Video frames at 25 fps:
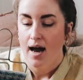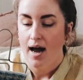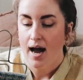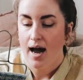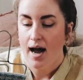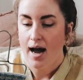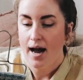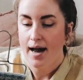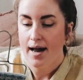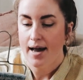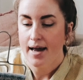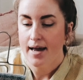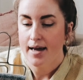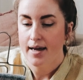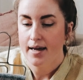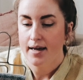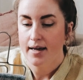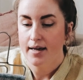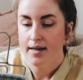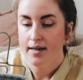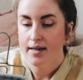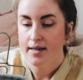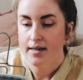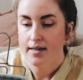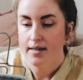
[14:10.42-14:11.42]

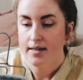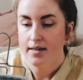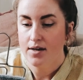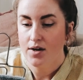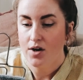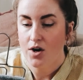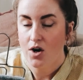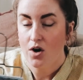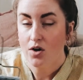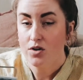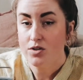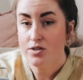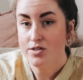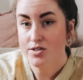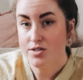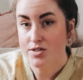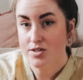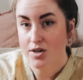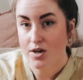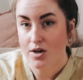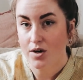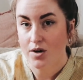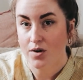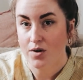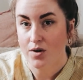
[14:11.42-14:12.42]
I
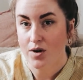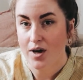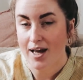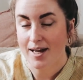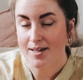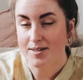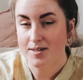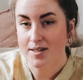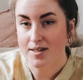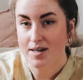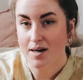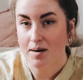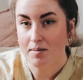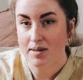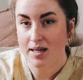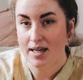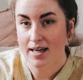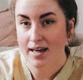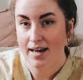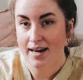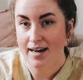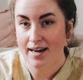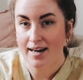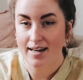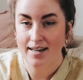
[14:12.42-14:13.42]
also ended up
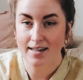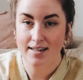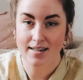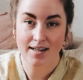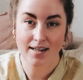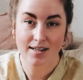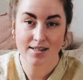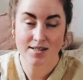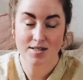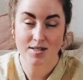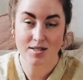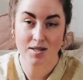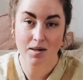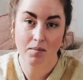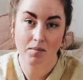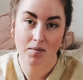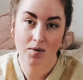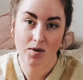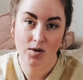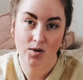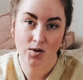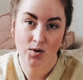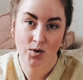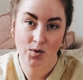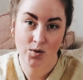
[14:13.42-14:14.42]
getting
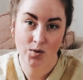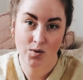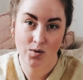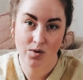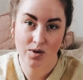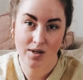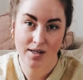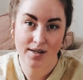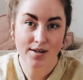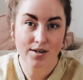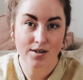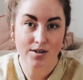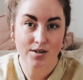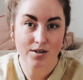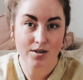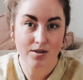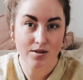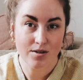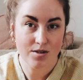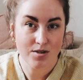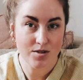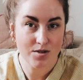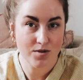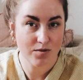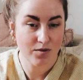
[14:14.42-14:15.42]
some new
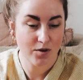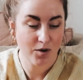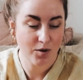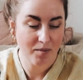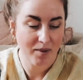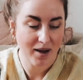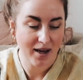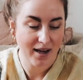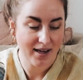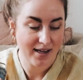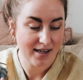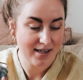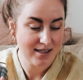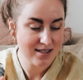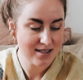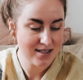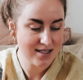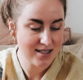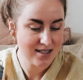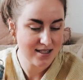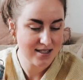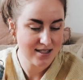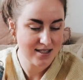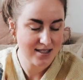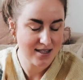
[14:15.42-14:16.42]
needles for my
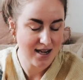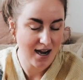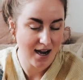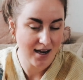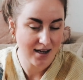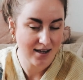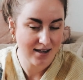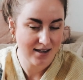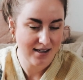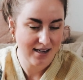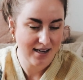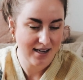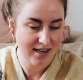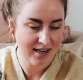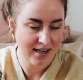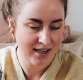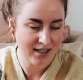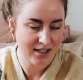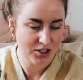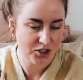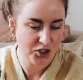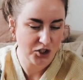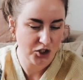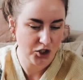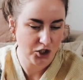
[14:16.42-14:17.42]
sock
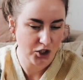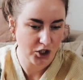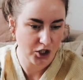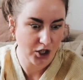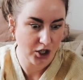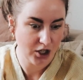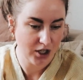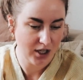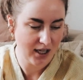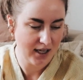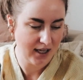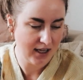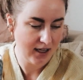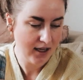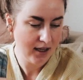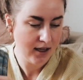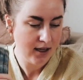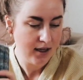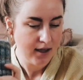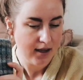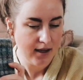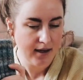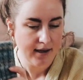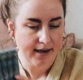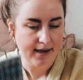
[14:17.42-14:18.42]
knitting journey.
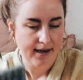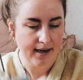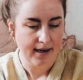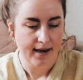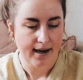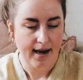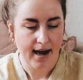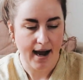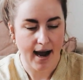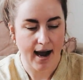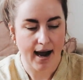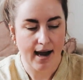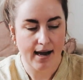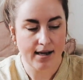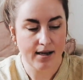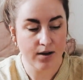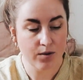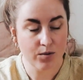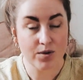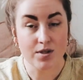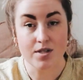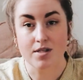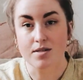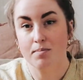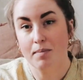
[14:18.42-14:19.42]
It
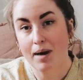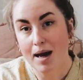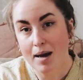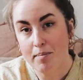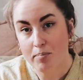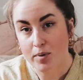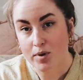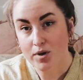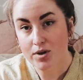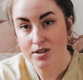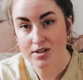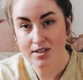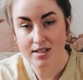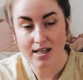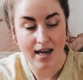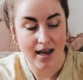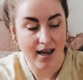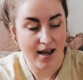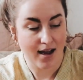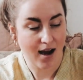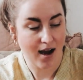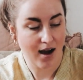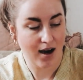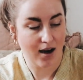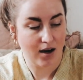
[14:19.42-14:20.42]
was my
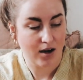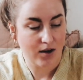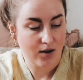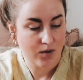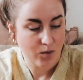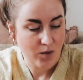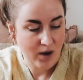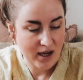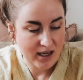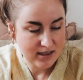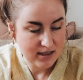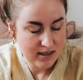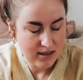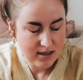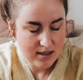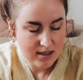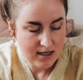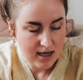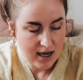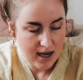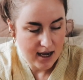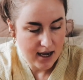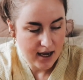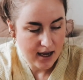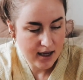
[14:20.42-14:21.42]
birthday on
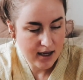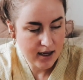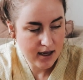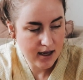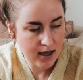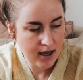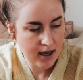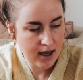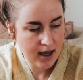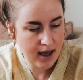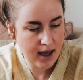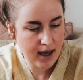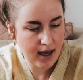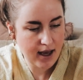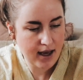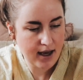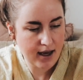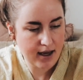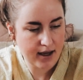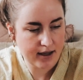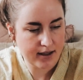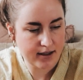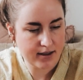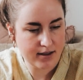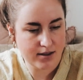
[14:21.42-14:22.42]
Wednesday,
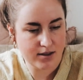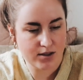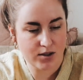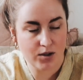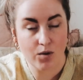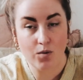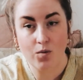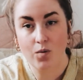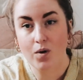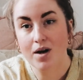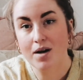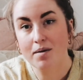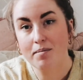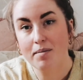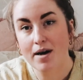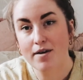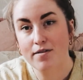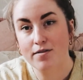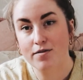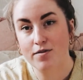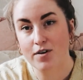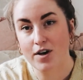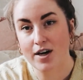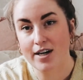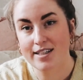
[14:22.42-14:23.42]
and one of my
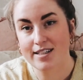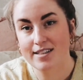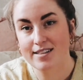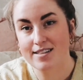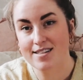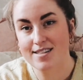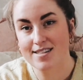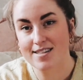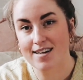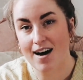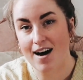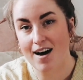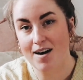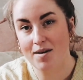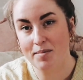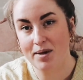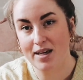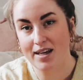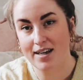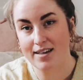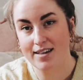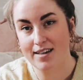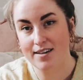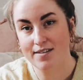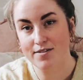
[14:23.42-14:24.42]
friends got me
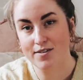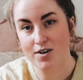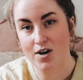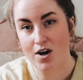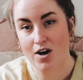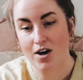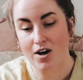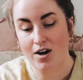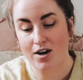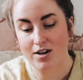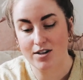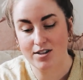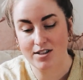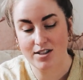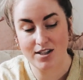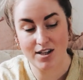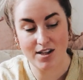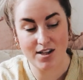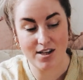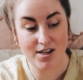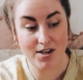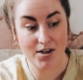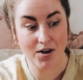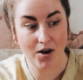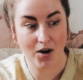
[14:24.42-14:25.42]
a gift card to
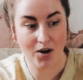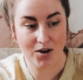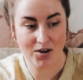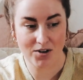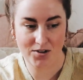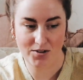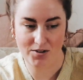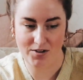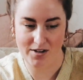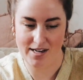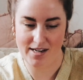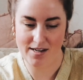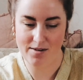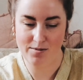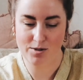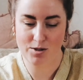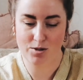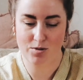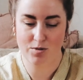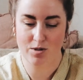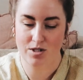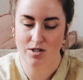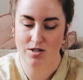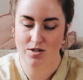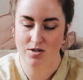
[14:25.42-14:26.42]
the Yarnery, which
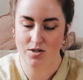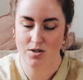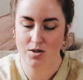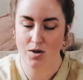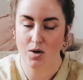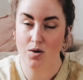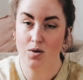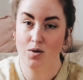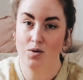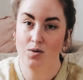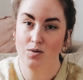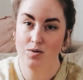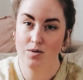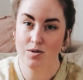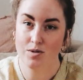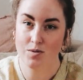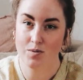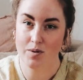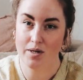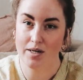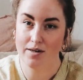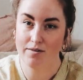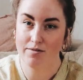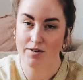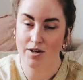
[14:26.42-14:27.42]
was so
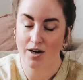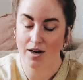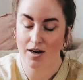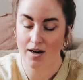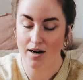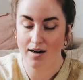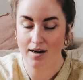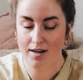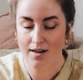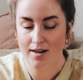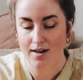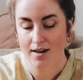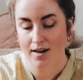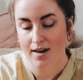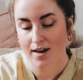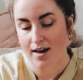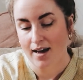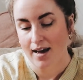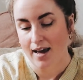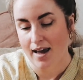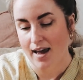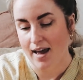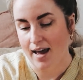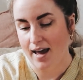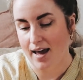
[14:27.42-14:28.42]
sweet of her.
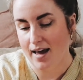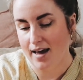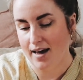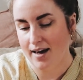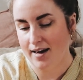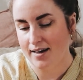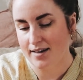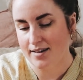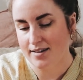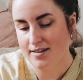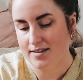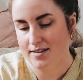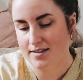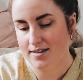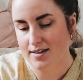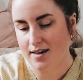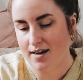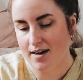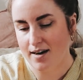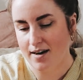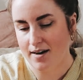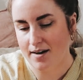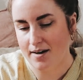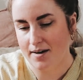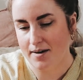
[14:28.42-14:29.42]
And
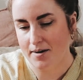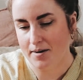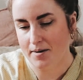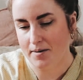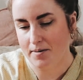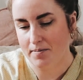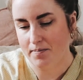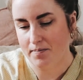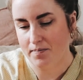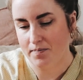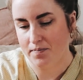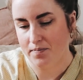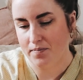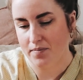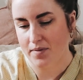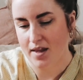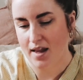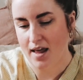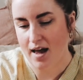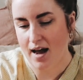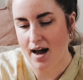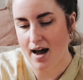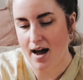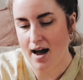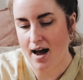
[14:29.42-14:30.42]

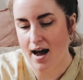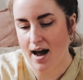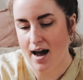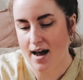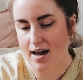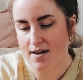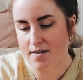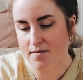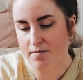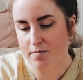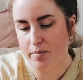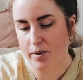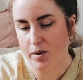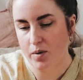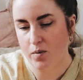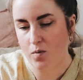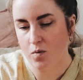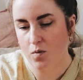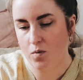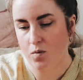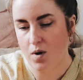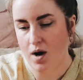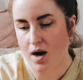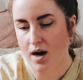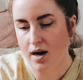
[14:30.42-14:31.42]
I've
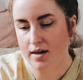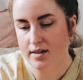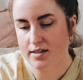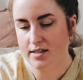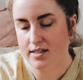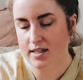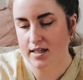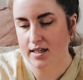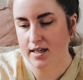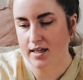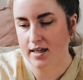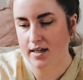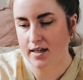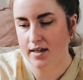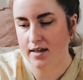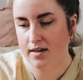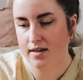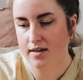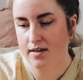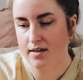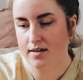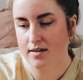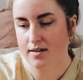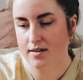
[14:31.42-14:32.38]
been wanting